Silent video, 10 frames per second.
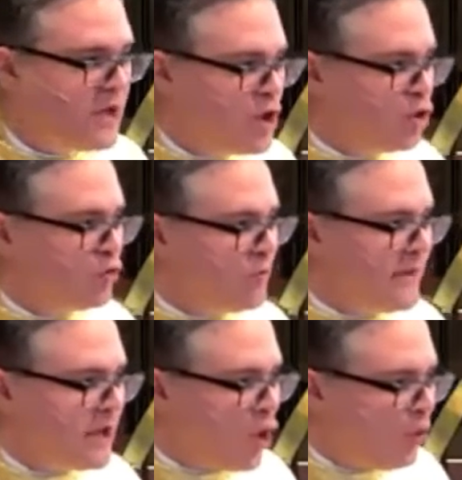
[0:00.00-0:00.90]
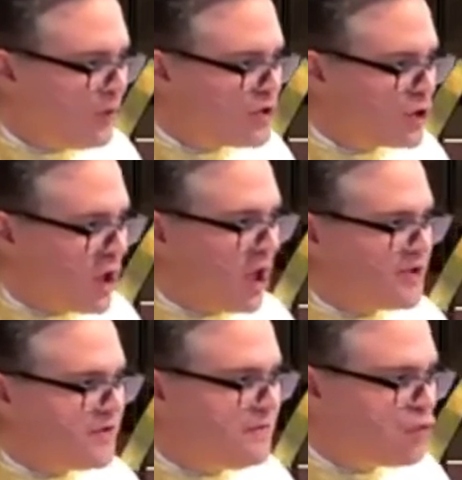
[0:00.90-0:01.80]
You can remain open to
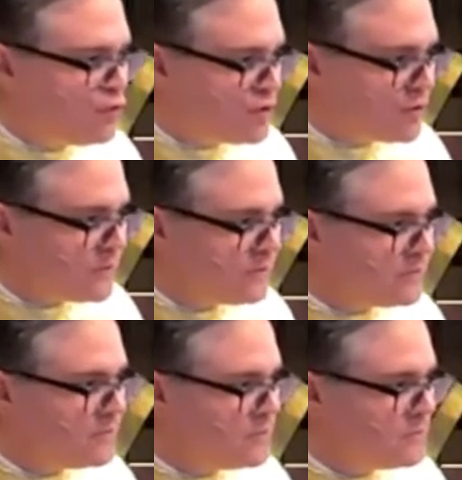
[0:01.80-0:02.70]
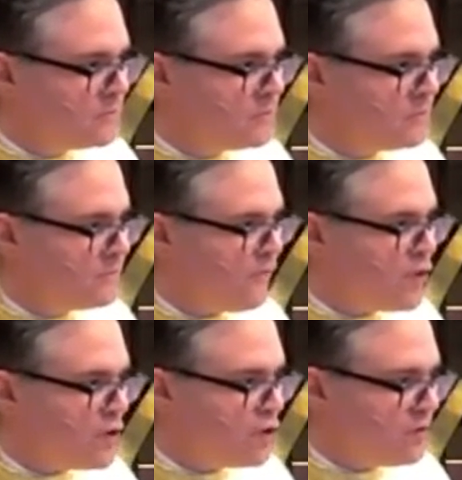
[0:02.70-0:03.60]
God's future for
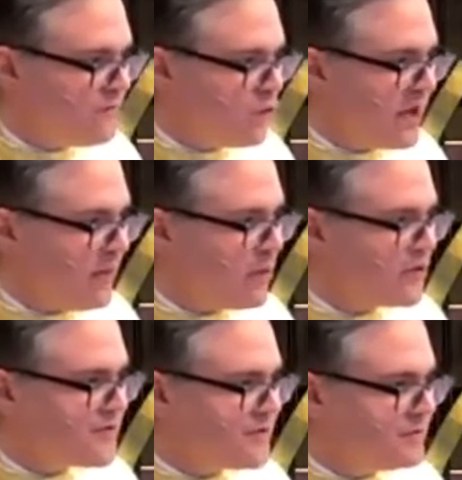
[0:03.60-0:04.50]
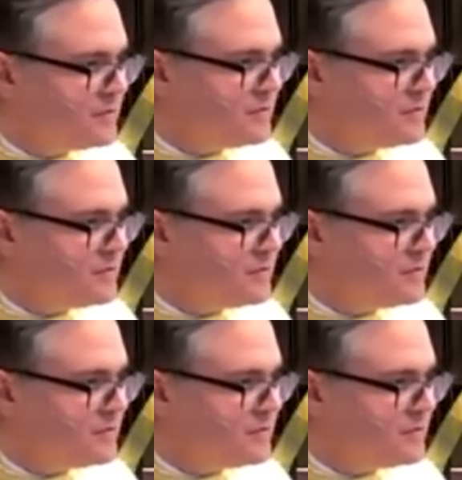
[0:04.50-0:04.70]
you and for that person.